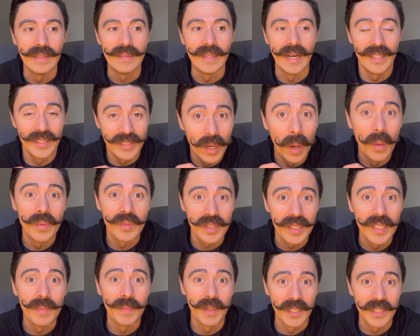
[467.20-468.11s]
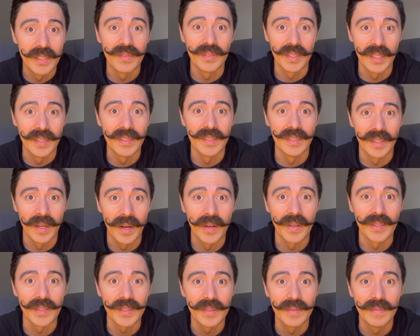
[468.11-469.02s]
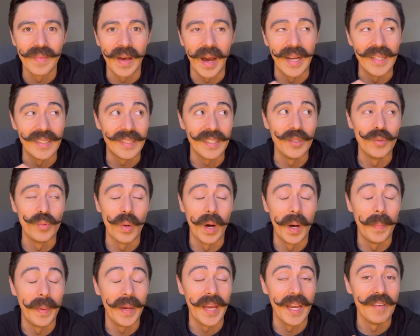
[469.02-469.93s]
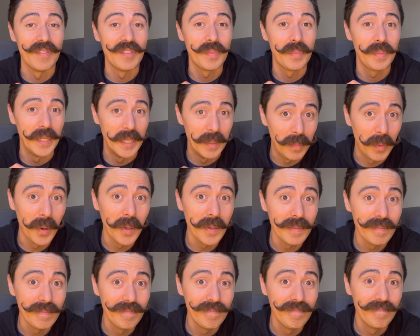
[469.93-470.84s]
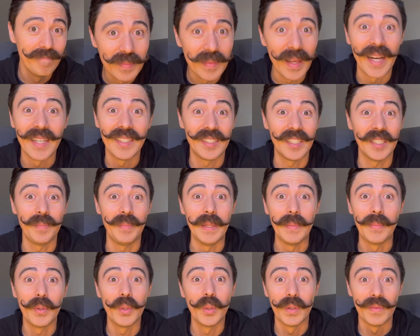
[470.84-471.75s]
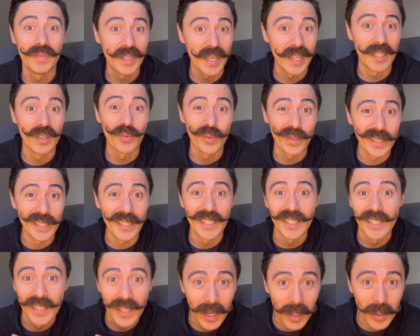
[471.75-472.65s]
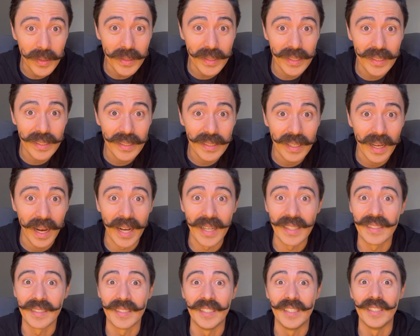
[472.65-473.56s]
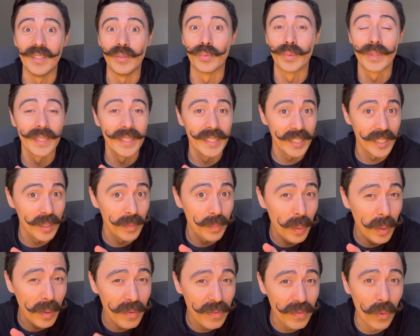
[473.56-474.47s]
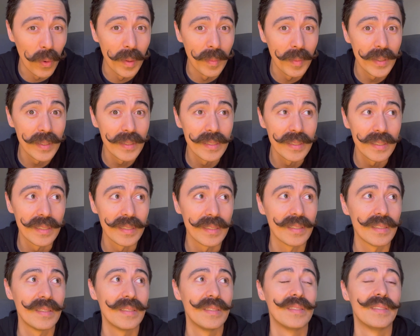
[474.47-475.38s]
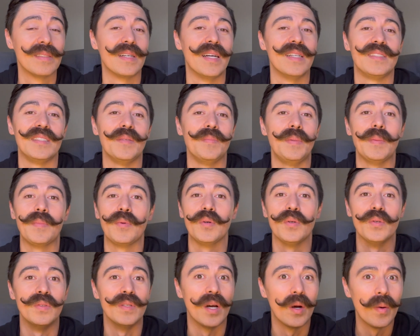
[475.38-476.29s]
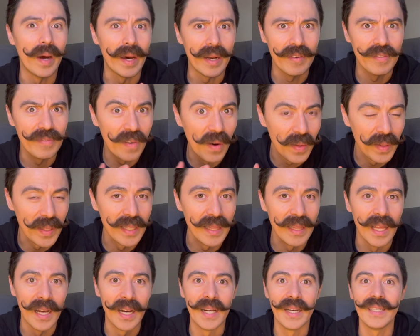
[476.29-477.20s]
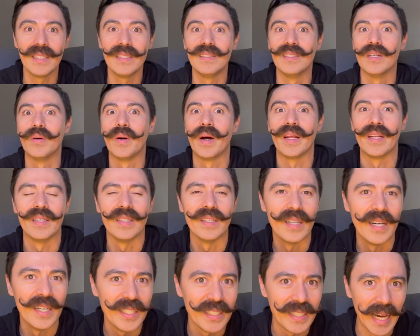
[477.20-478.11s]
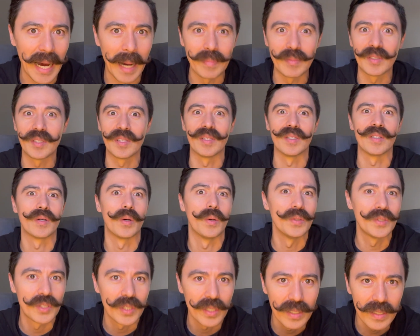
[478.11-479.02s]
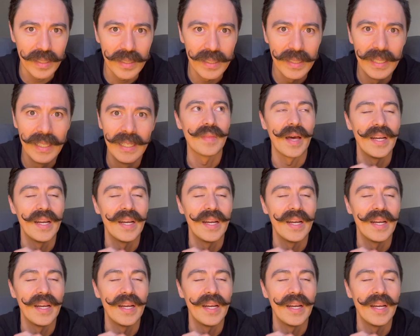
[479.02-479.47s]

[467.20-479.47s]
I don't see a bunch of sons and daughters. I see well behaved people. I see people who have taken really good notes. I see really good performers. I see people who know how to fall in line, know how to adapt to the culture.